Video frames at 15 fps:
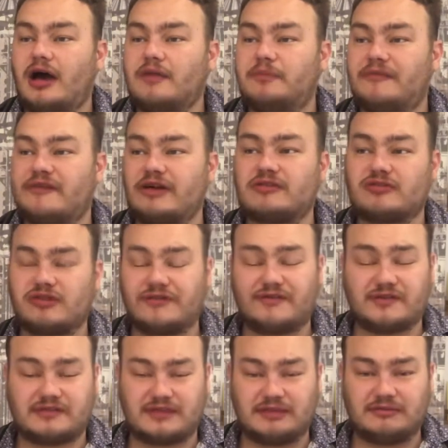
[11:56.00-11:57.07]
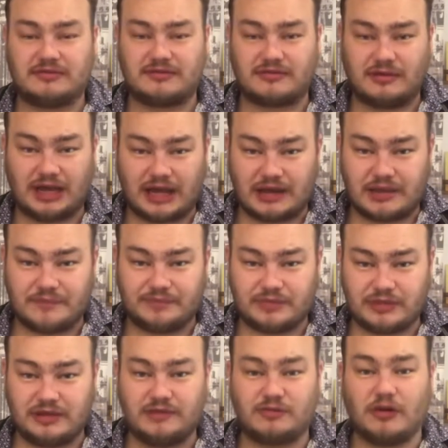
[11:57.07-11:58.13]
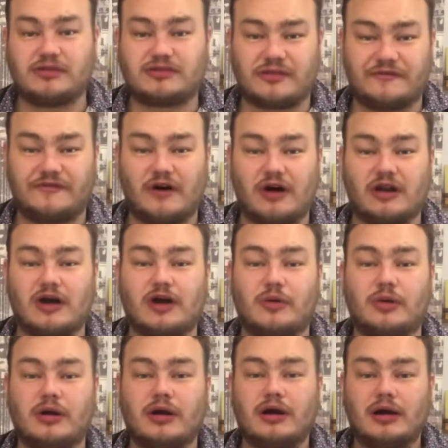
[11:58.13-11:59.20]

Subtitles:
Professor Griffith seems to, like, he wants to follow.